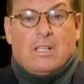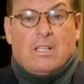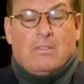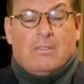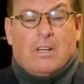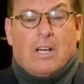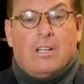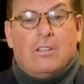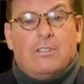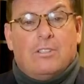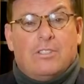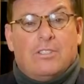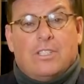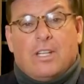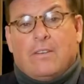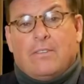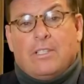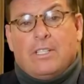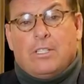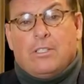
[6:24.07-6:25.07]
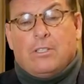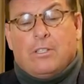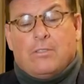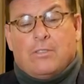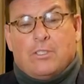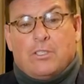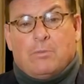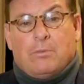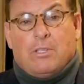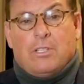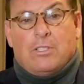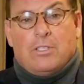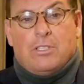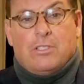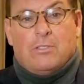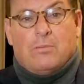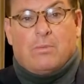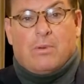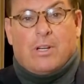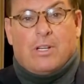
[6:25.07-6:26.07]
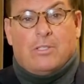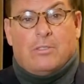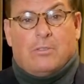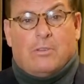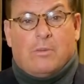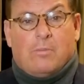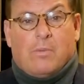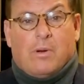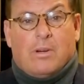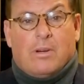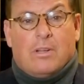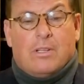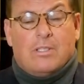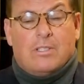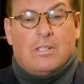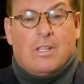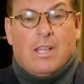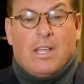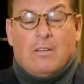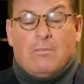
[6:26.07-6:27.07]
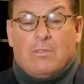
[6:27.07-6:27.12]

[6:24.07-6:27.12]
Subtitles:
You have 170 different species of predatory birds.